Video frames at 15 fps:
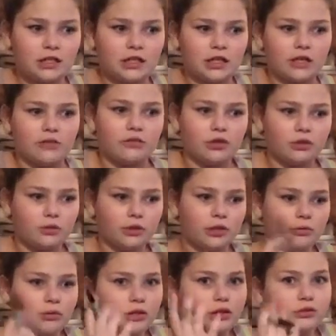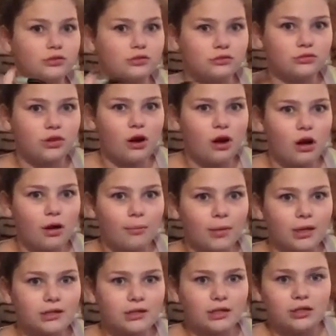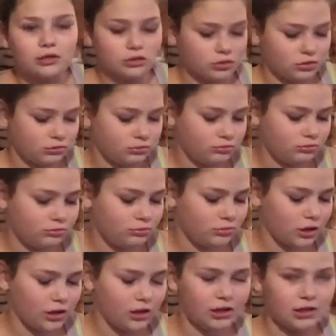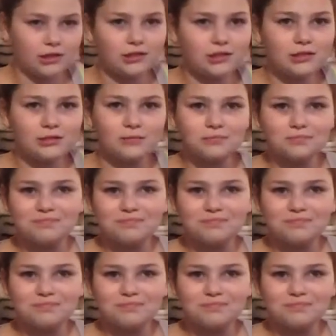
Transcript: never know when you want to draw a mustache on things.